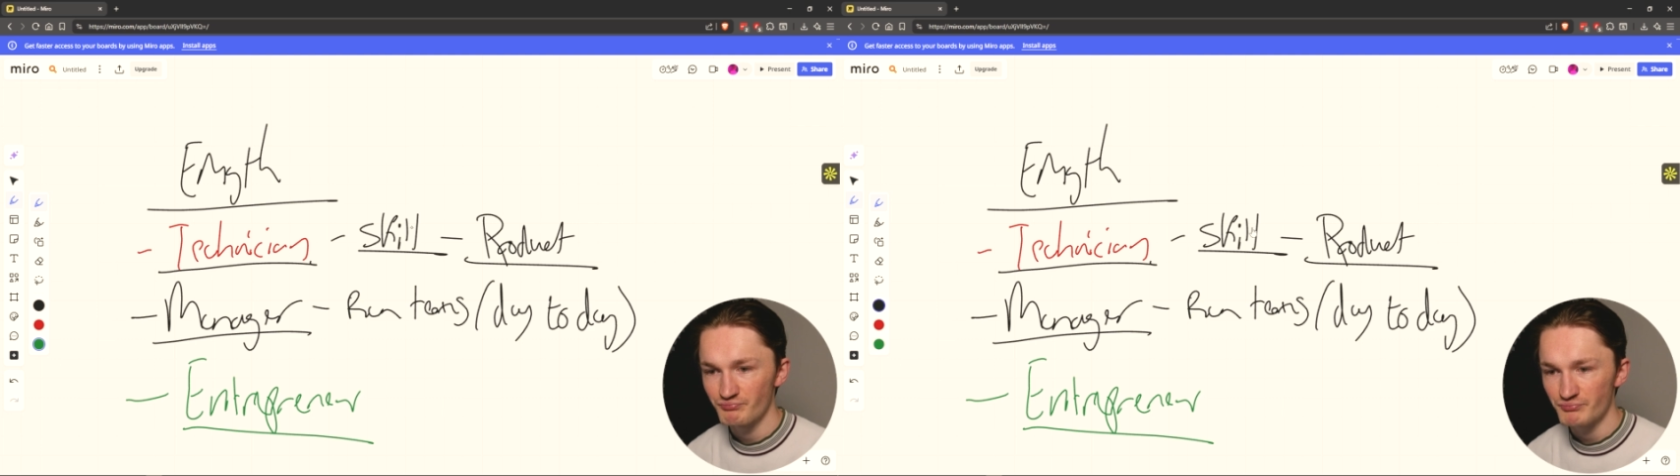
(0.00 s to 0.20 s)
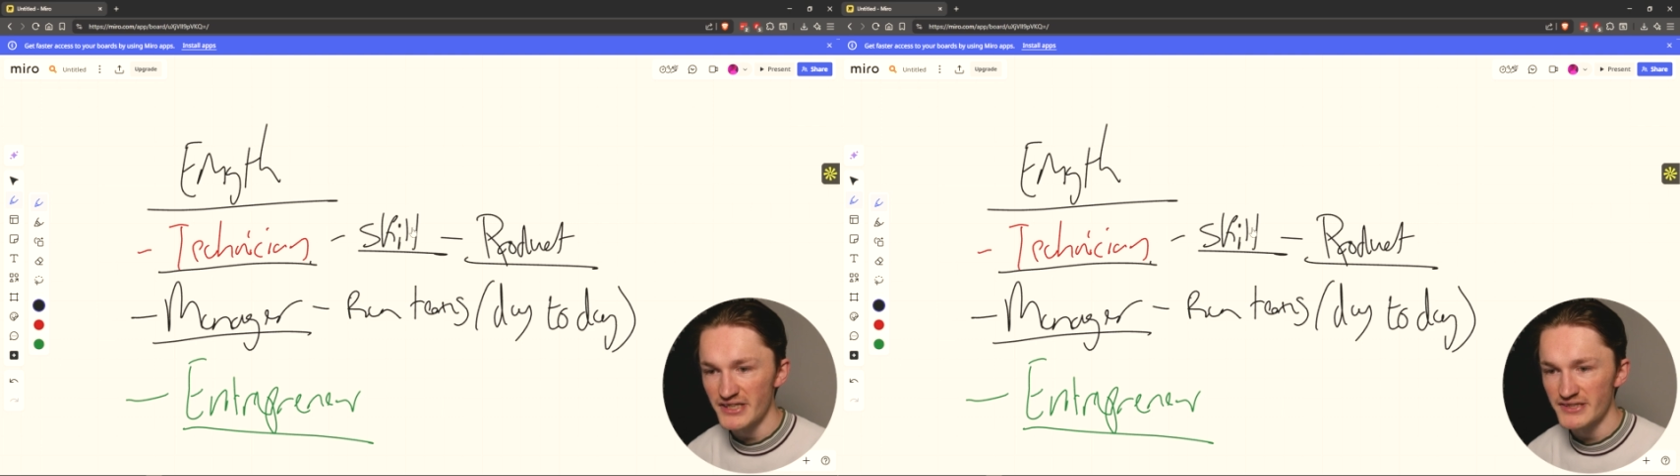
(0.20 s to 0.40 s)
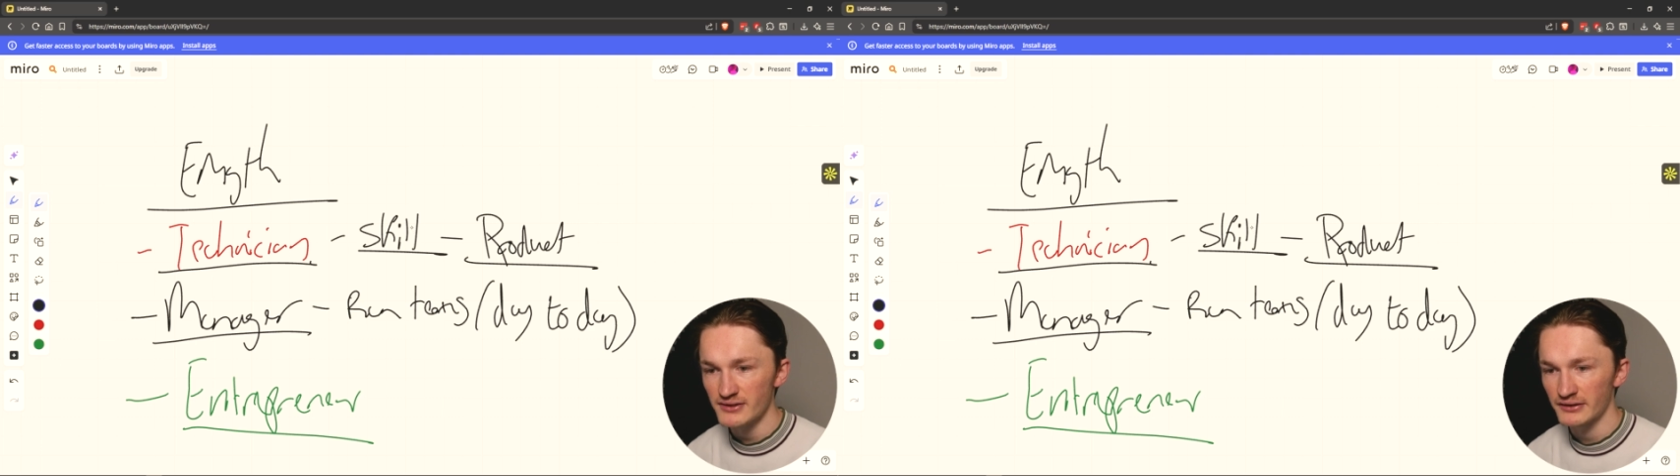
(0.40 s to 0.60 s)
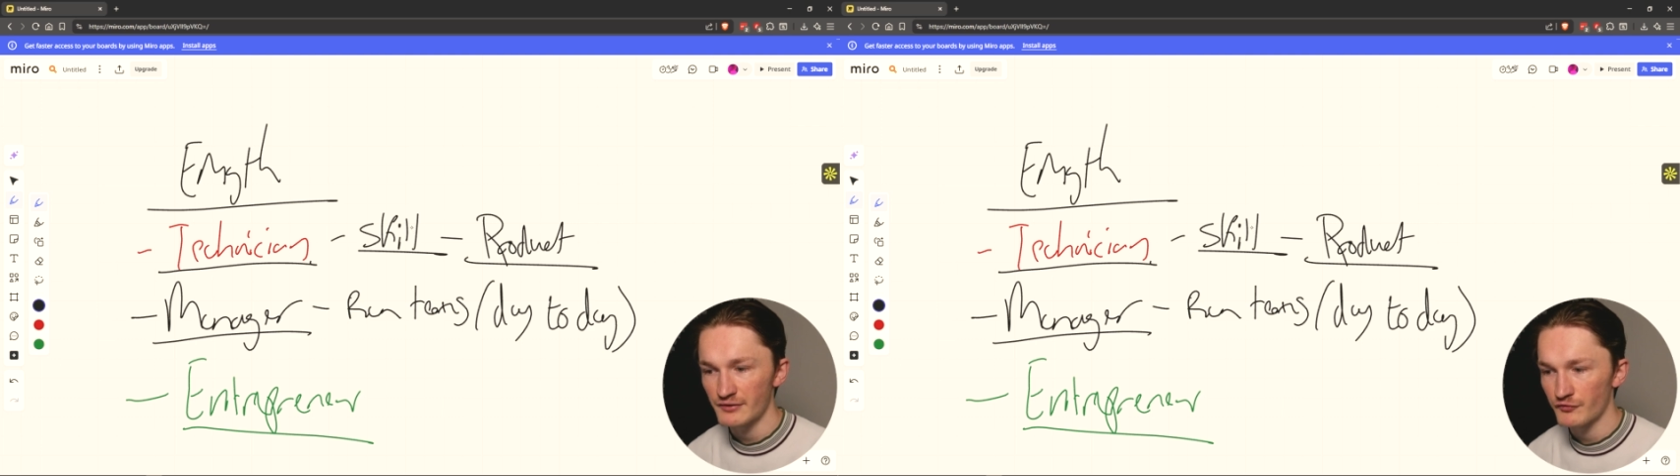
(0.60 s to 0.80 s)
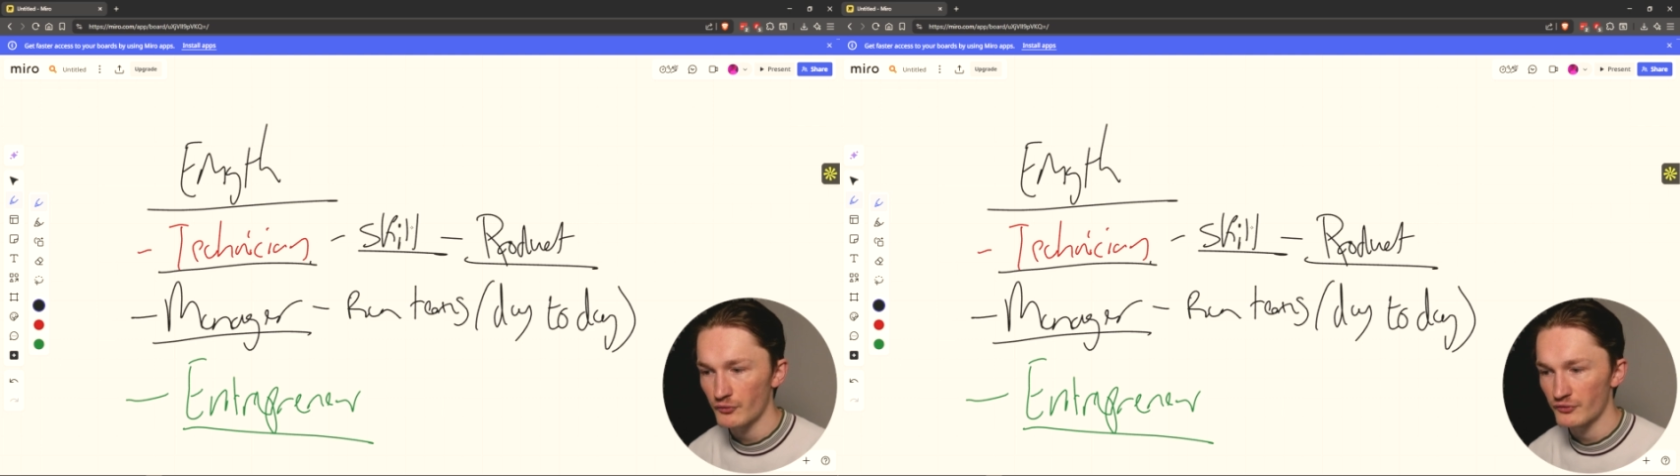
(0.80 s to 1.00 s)
basically
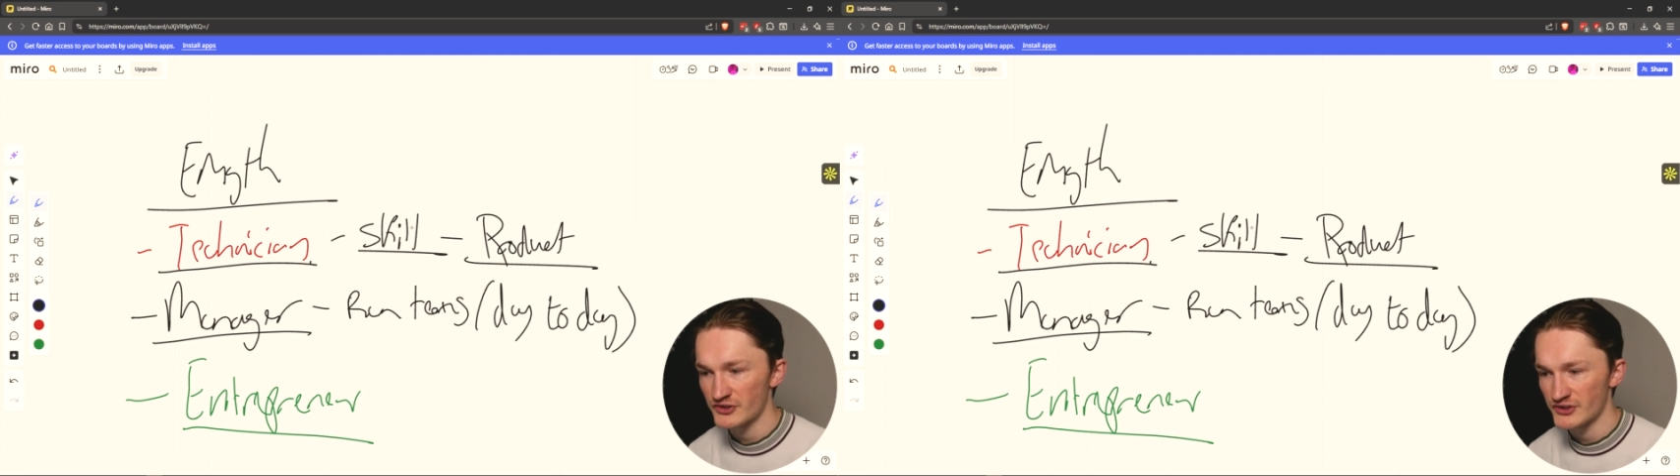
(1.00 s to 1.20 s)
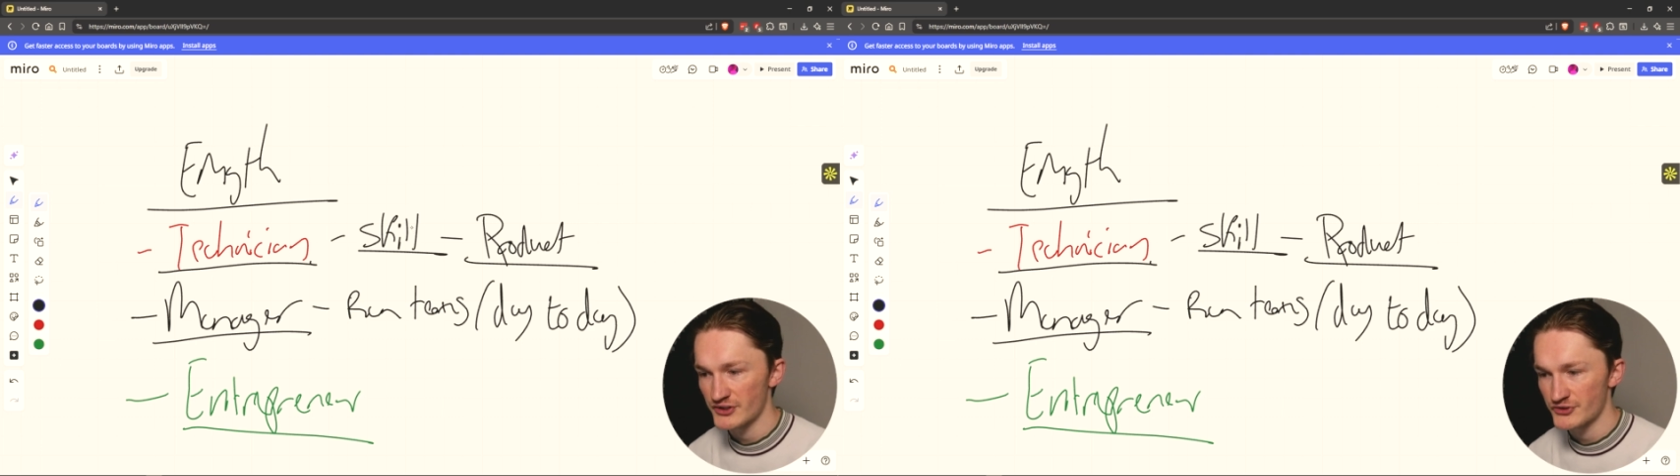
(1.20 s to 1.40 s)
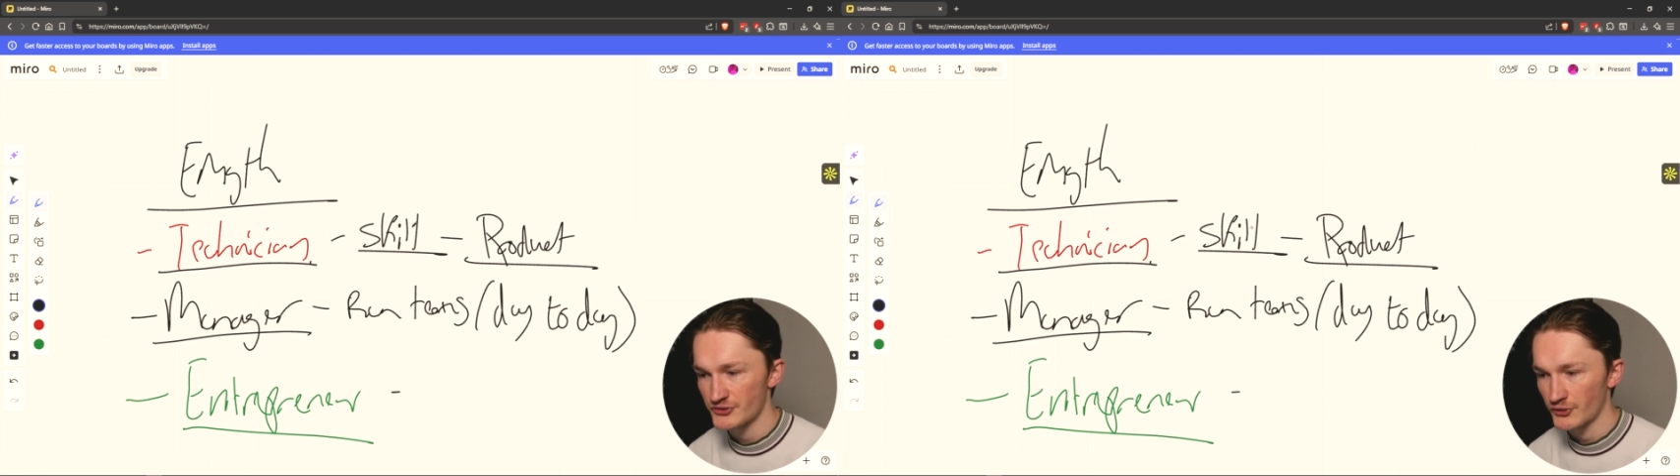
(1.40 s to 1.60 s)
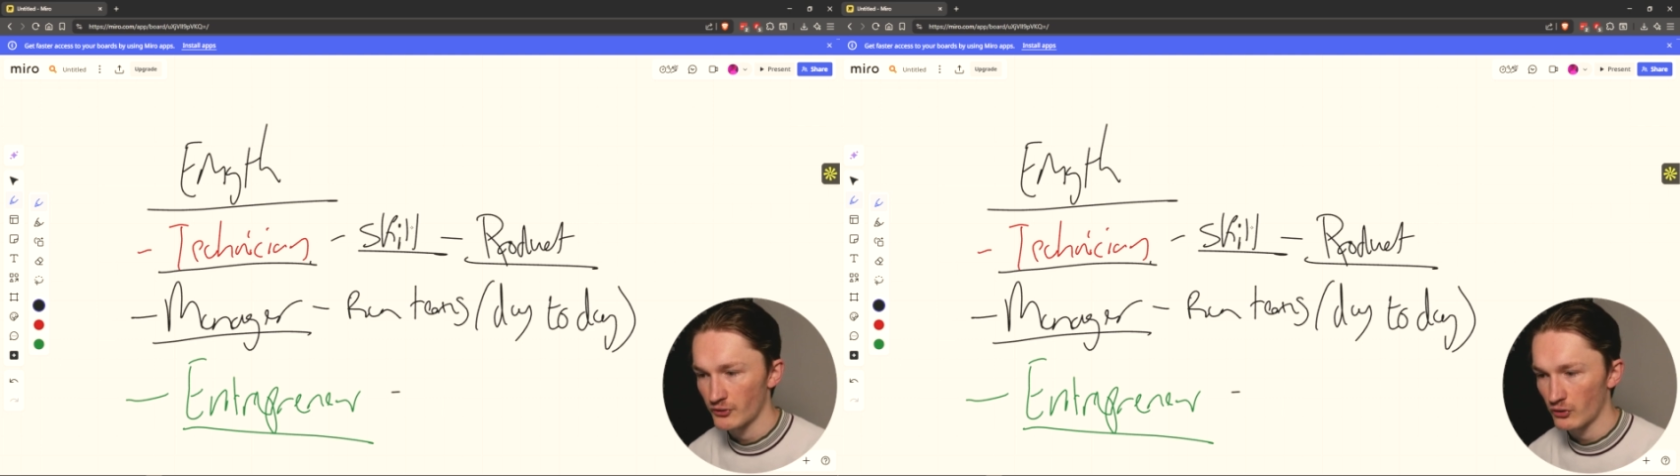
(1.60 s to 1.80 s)
focuses